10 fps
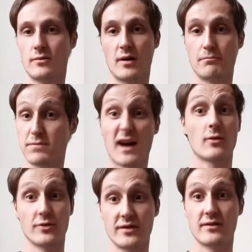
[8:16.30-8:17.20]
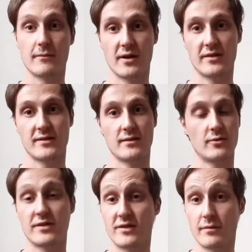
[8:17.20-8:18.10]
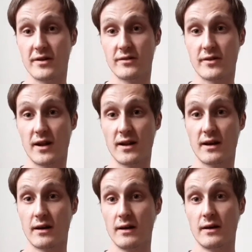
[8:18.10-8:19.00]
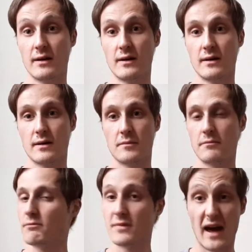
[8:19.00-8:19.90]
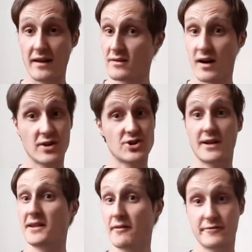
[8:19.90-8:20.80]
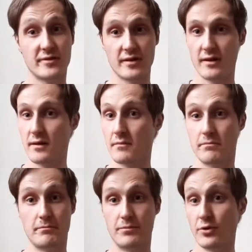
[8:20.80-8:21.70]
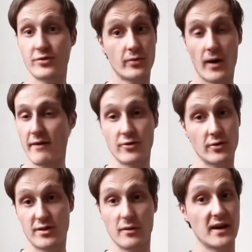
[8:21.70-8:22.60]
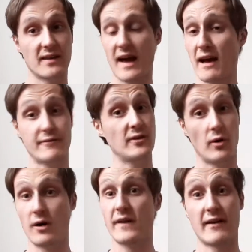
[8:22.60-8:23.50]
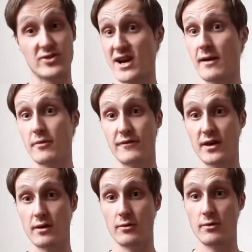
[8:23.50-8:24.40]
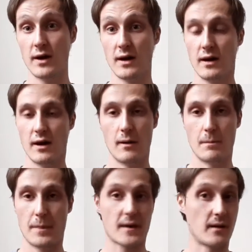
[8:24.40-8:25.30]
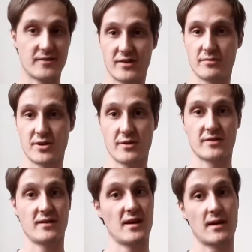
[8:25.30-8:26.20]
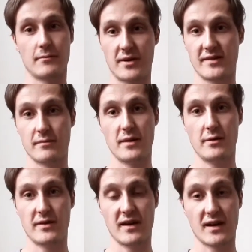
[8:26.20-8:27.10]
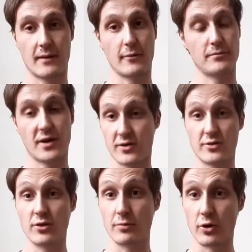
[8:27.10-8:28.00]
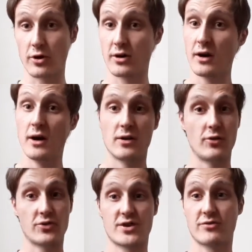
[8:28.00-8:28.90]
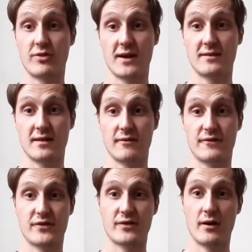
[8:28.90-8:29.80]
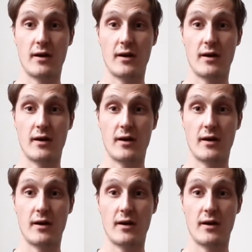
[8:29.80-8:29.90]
a black autistic person of colour, get in touch. I'd love to boost whatever you're doing, have you on, have a chat with you, come and tell some jokes in it, come and play some music, come and plug your new book. Not just creatives,